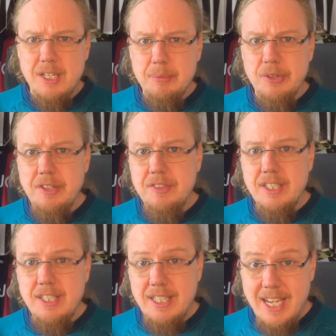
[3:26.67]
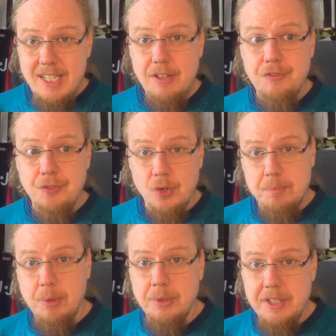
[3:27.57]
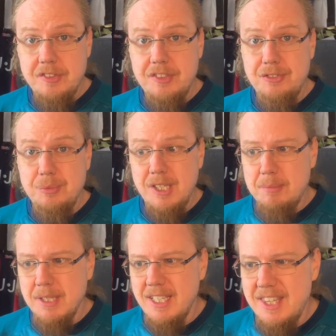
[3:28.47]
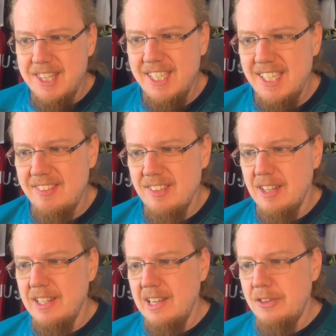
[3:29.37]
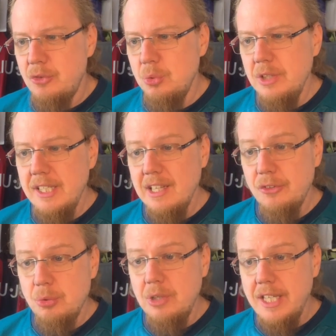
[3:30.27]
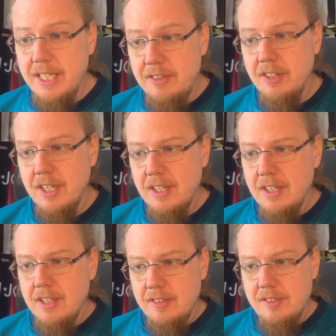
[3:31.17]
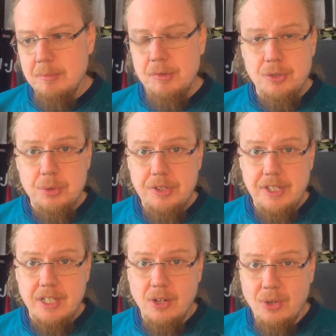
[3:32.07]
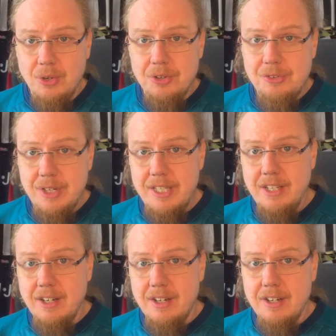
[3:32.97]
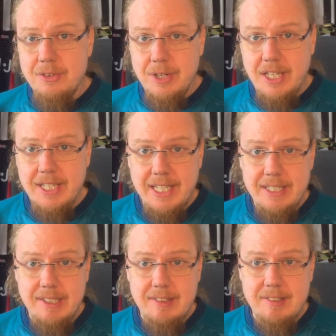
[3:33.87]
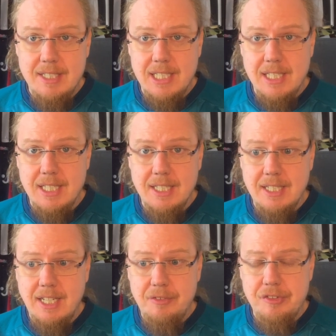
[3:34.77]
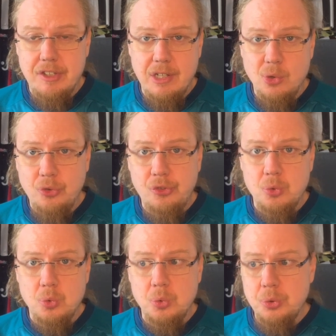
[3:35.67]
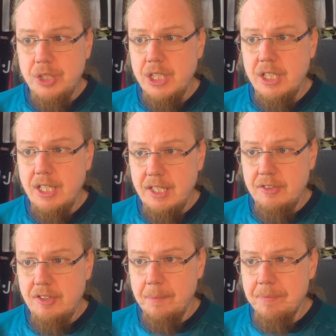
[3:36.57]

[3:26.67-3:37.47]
Cremonese getting four points this week, but I think it's a little too little too late. Sampdoria already are relegated uh, after a loss to Udinese.